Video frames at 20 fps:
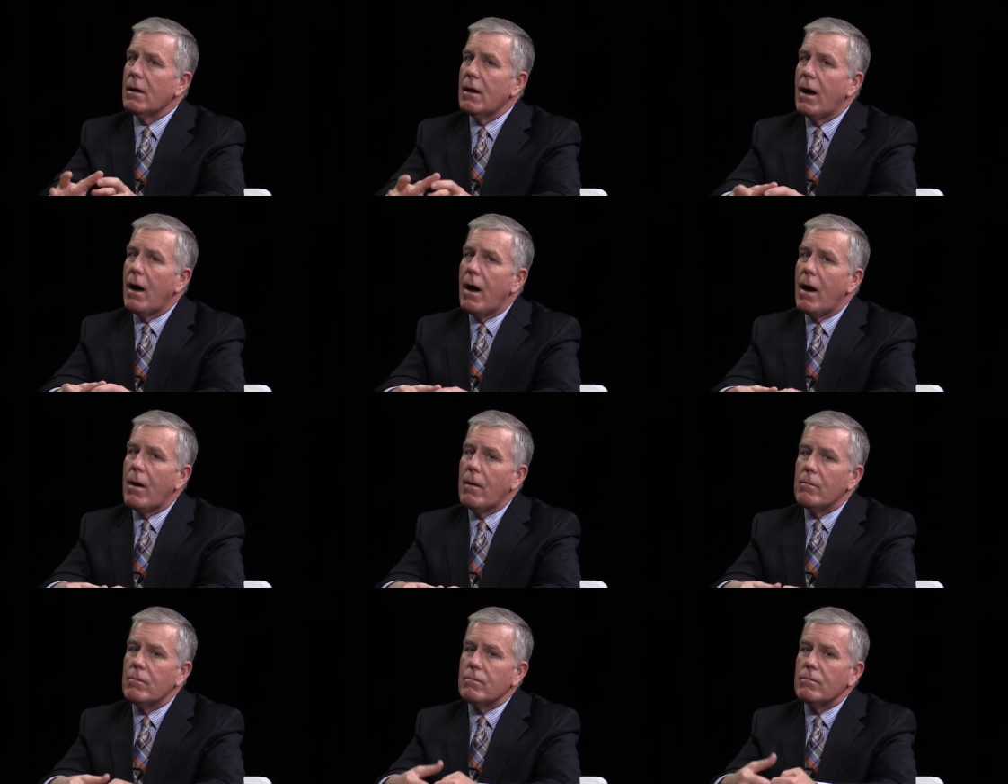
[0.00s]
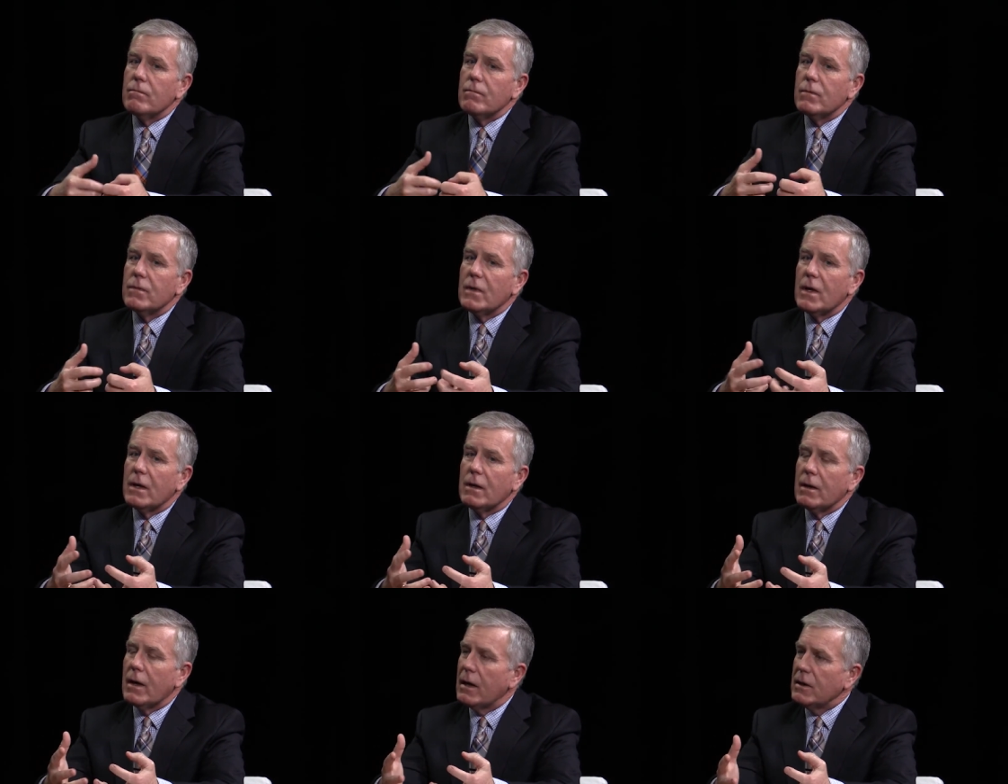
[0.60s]
Um,
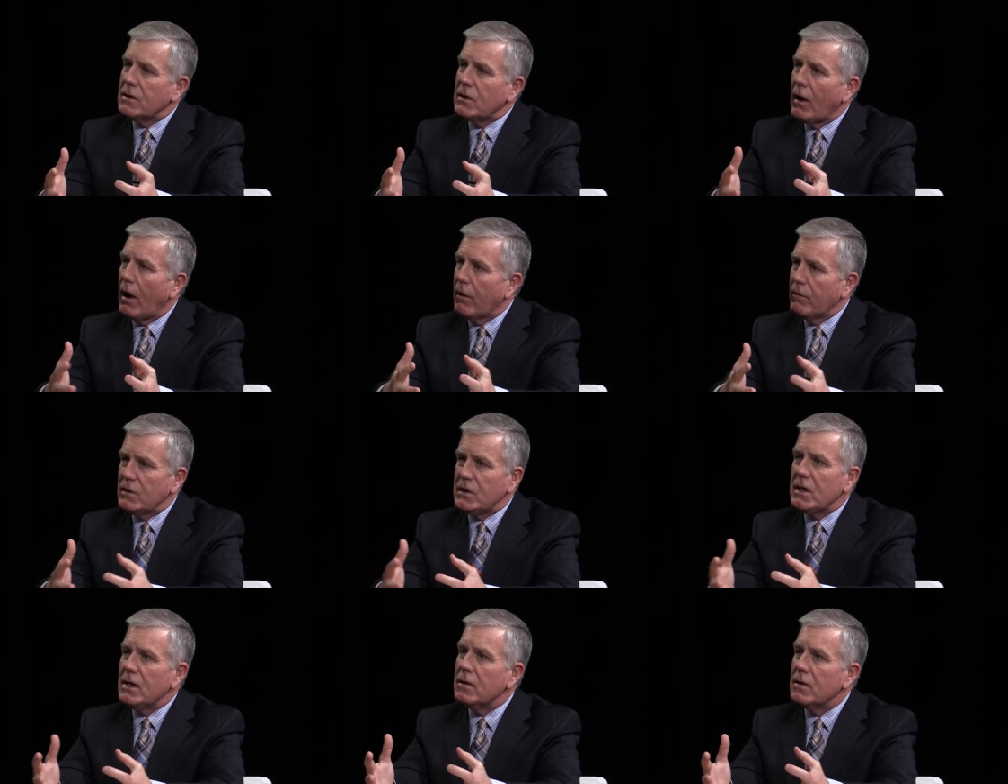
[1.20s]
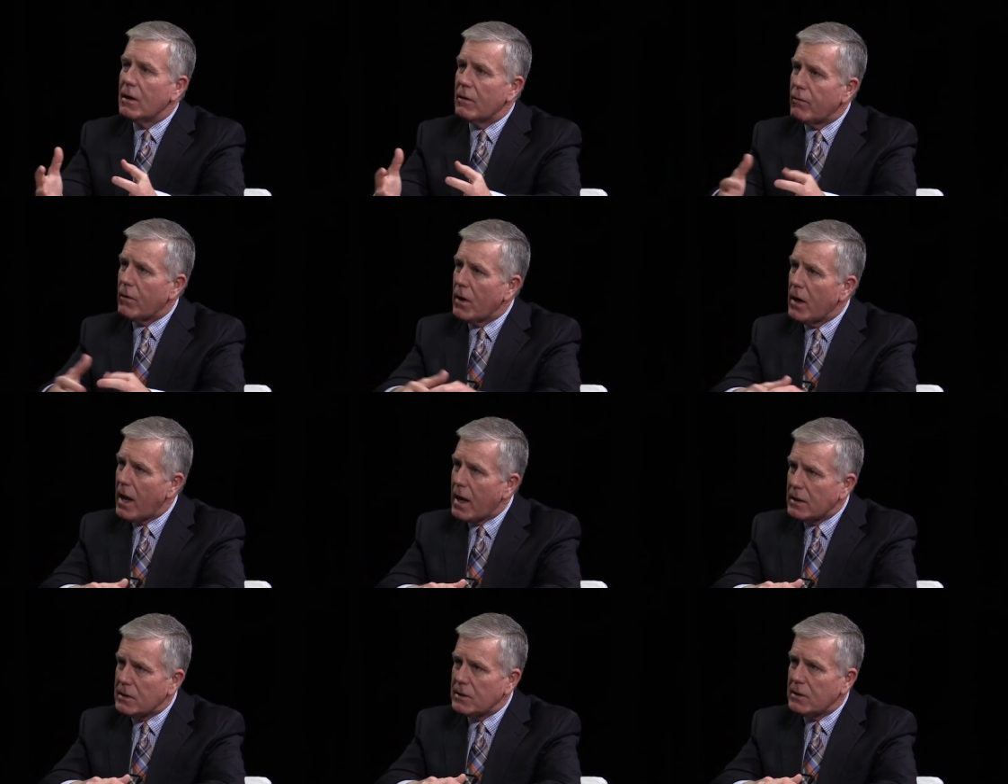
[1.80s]
I, have seen
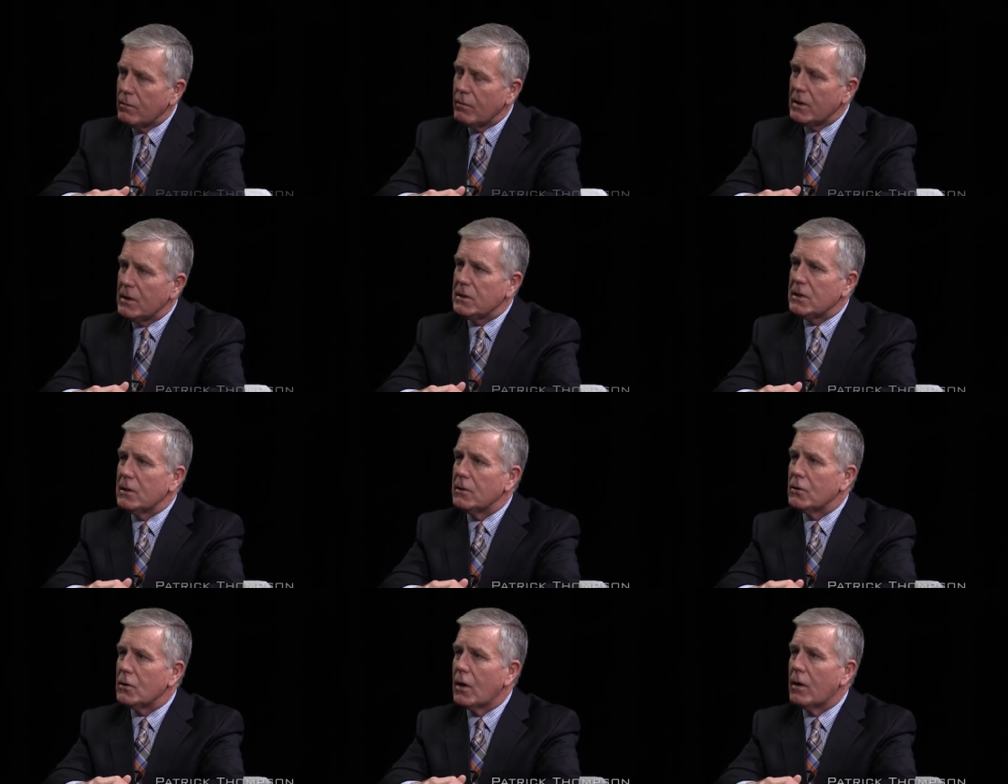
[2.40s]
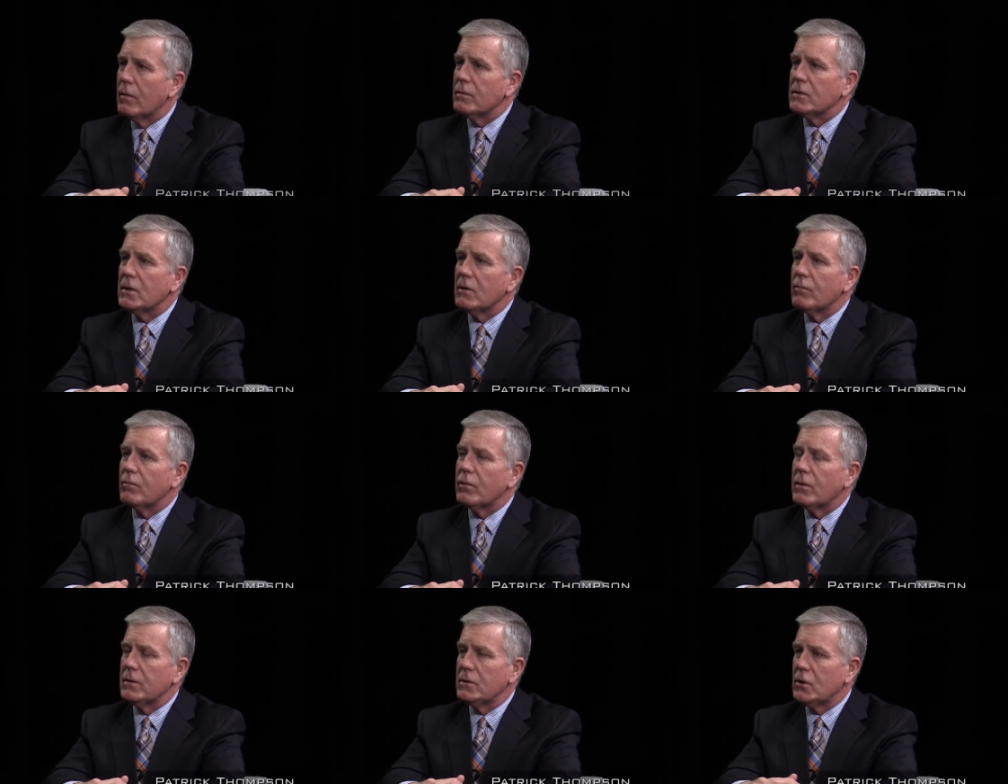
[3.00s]
different estimates in terms
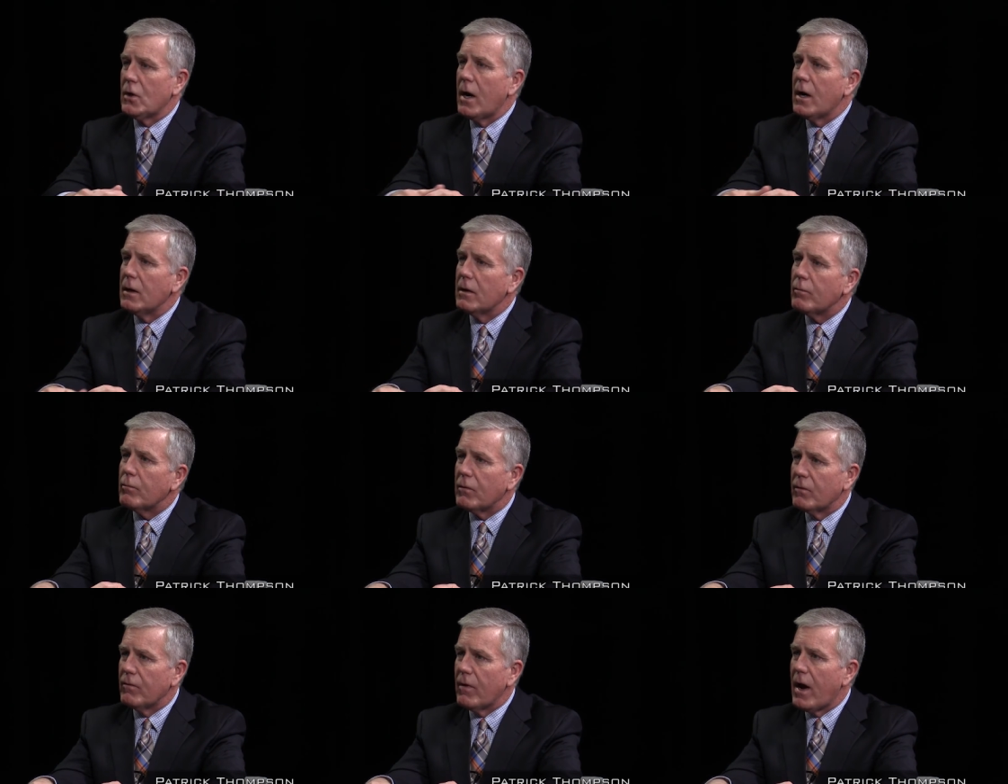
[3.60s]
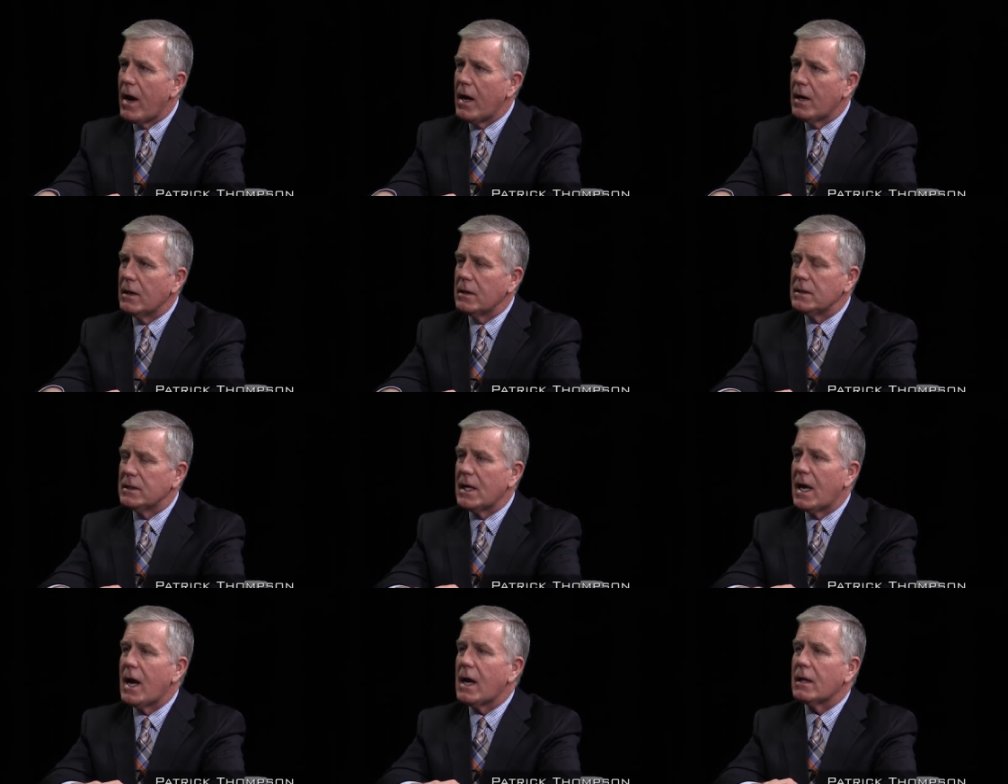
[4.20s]
of trying to provide
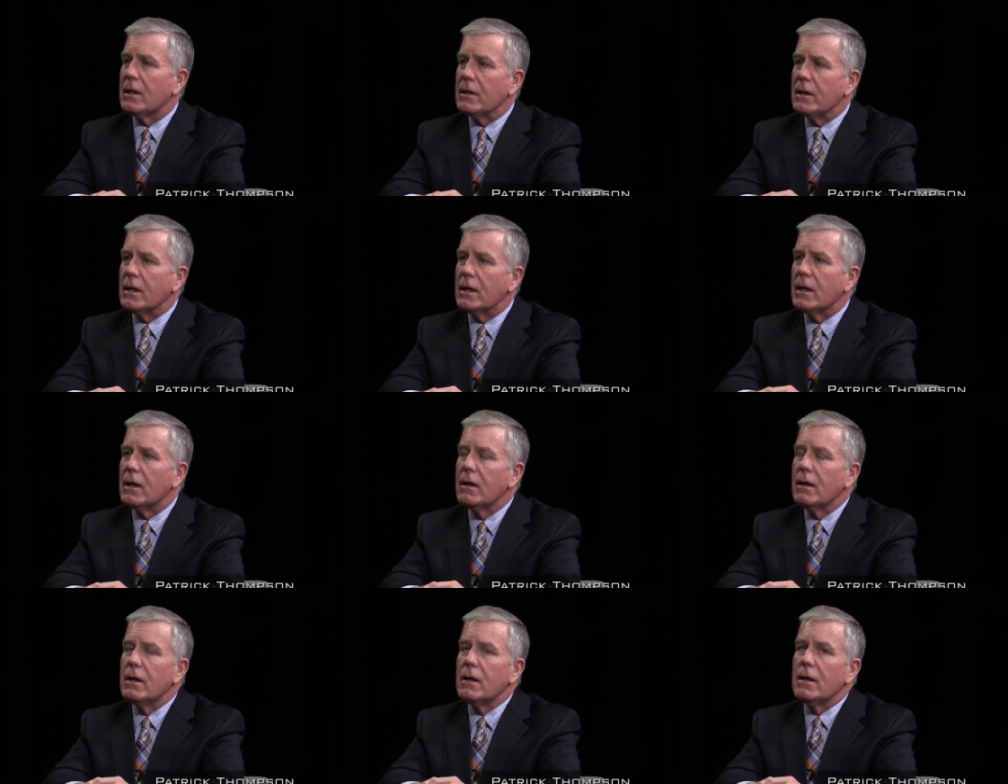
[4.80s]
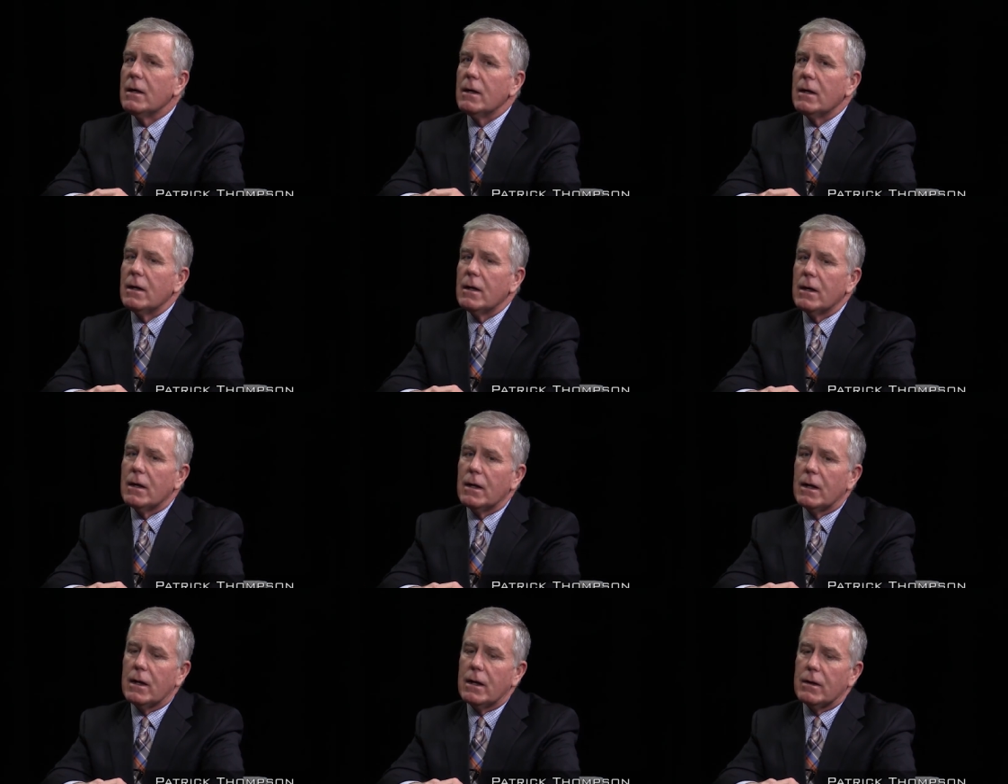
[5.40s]
exactly
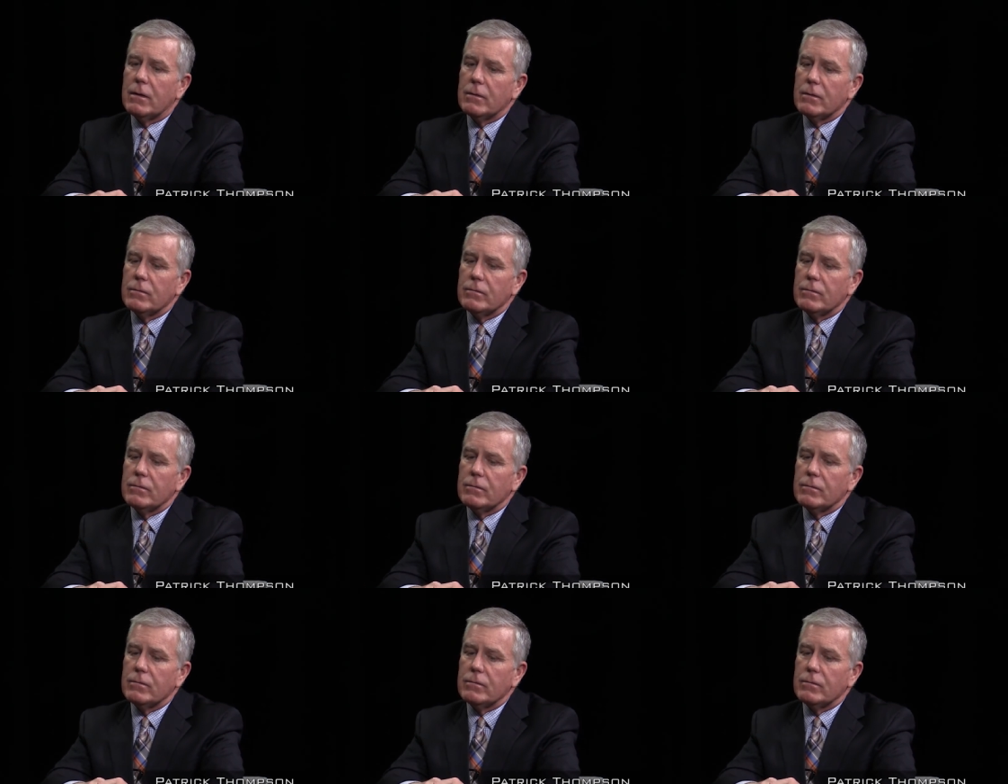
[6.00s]
uh,